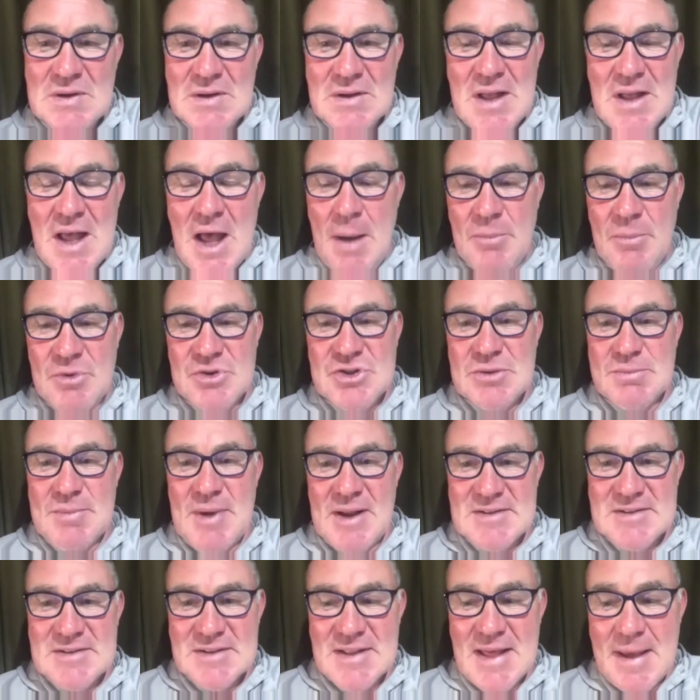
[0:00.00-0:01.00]
how much it
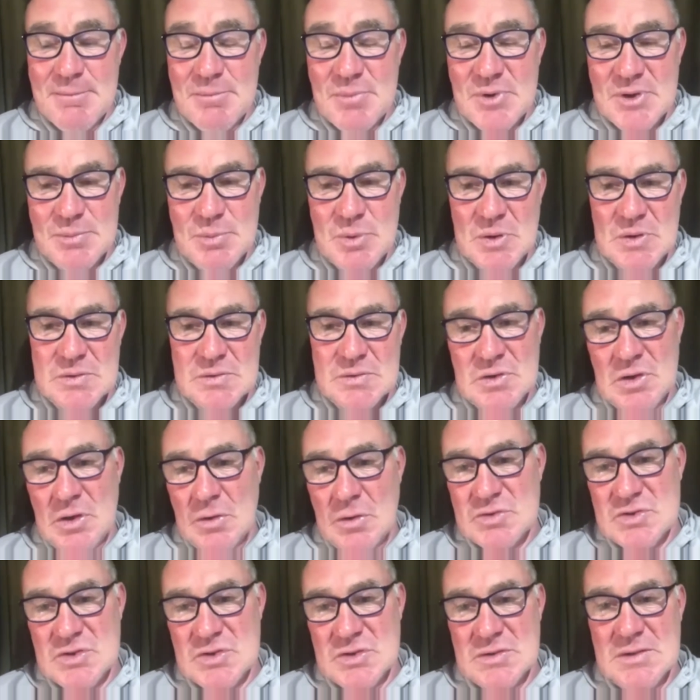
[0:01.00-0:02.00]
meant to them people,
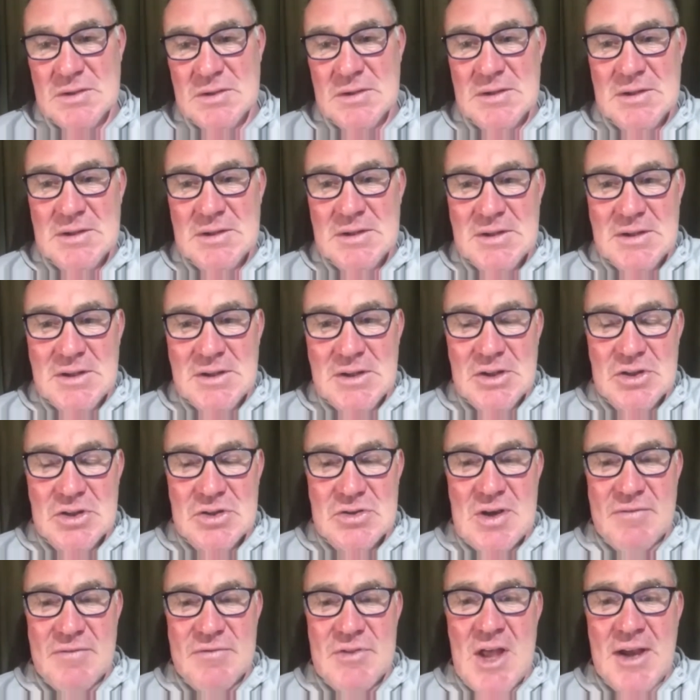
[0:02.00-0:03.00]
to
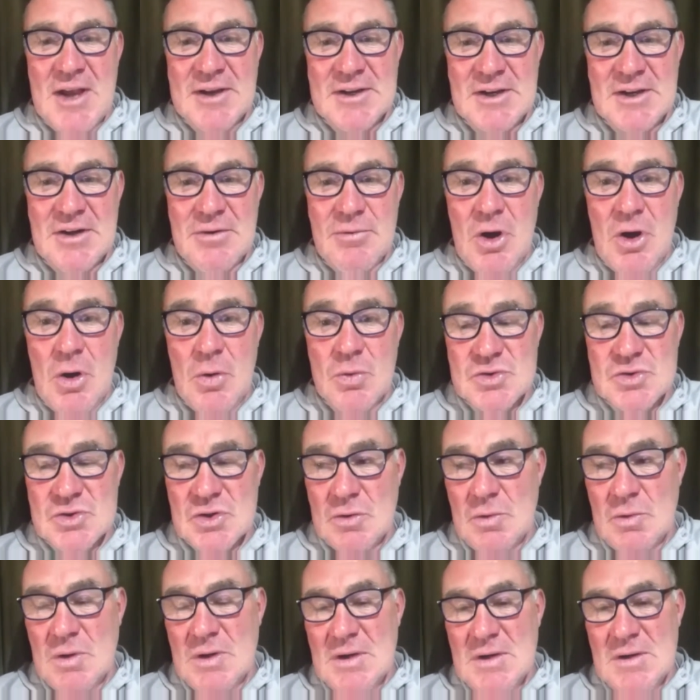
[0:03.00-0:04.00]
have 9 in a row.
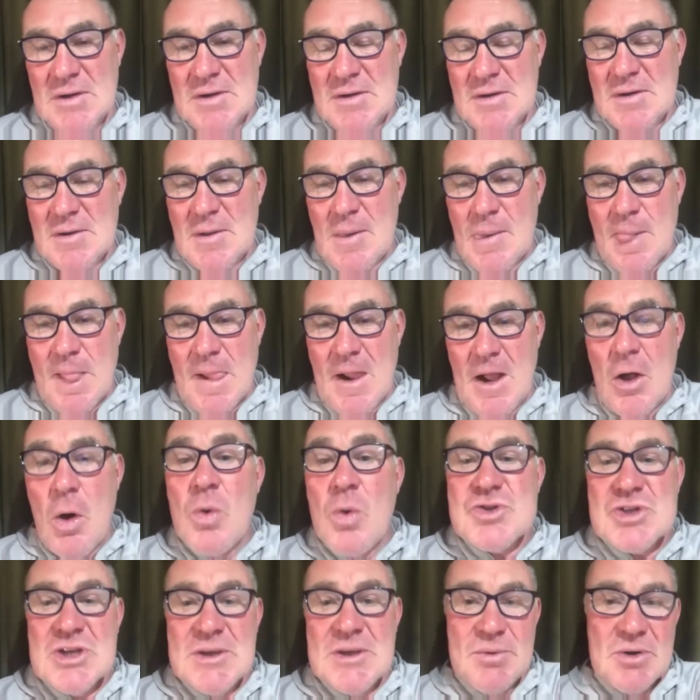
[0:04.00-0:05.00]
So I
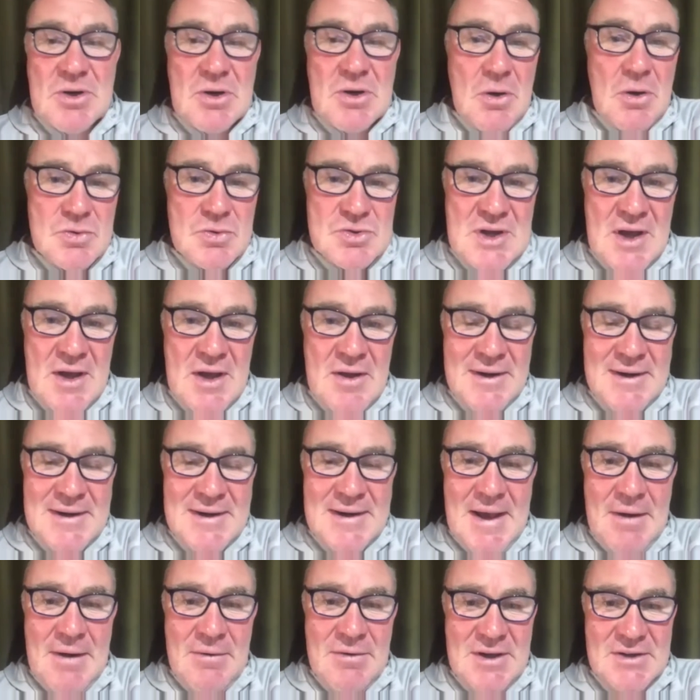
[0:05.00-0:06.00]
always keep a close eye on
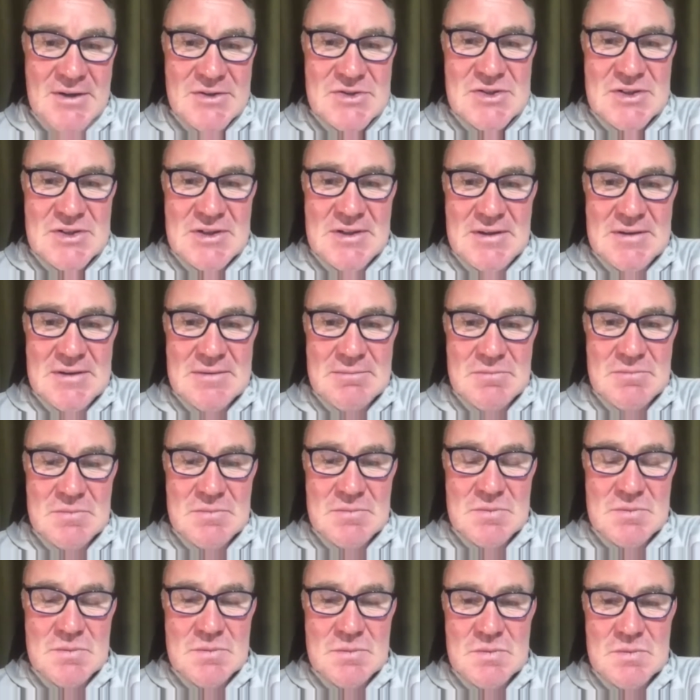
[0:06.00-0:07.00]
it now, and I see that
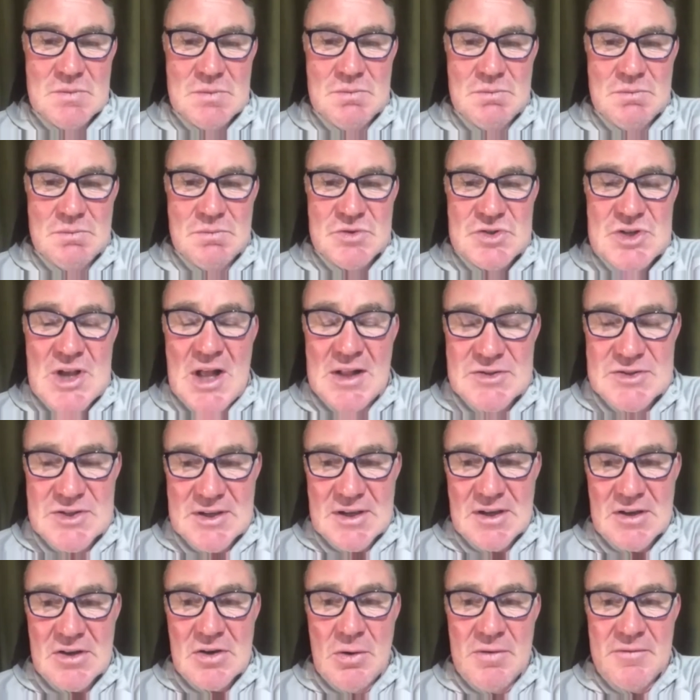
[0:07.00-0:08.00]

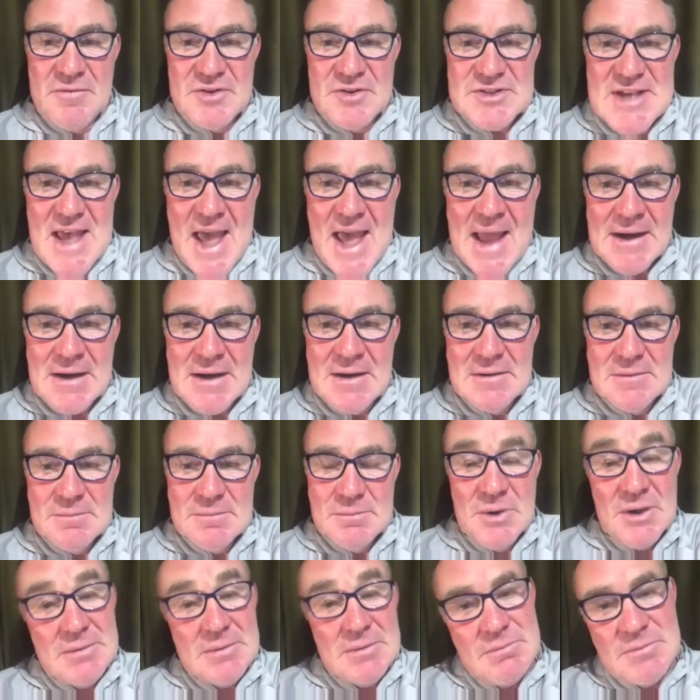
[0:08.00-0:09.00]
Celtic are going for 10,
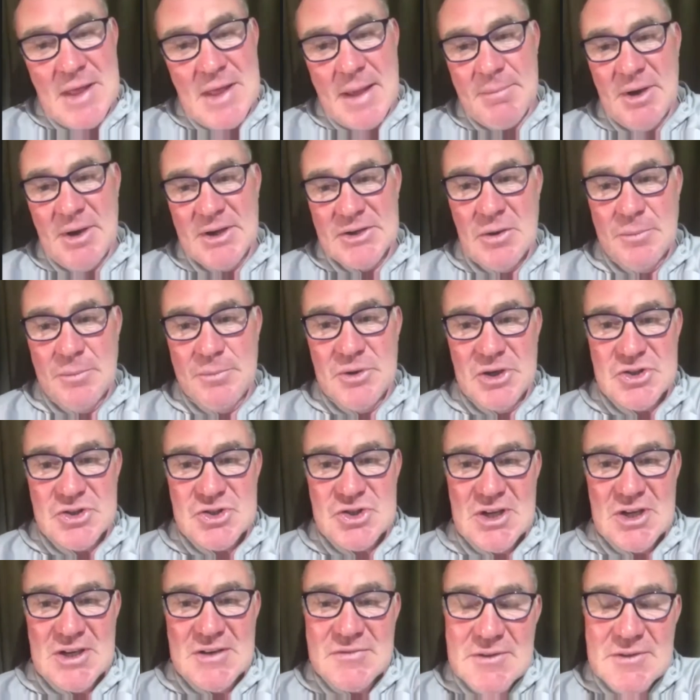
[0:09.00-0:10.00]
but that might not be
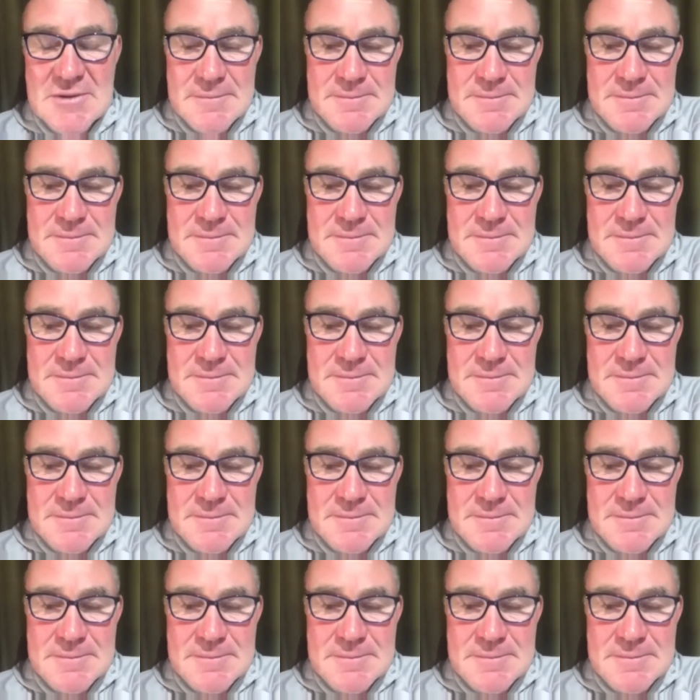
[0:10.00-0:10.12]
achieved.